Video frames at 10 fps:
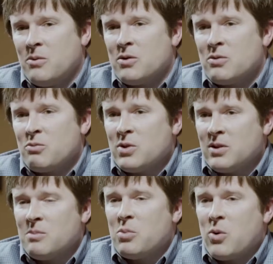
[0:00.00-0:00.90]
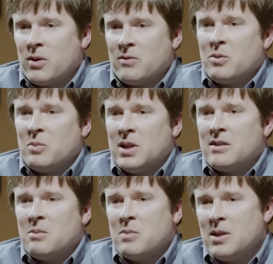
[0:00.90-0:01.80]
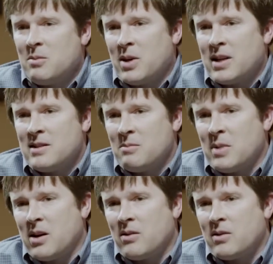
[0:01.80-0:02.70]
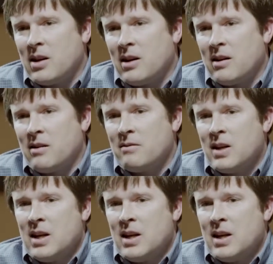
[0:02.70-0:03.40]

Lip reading: was really important for me to minimize the amount of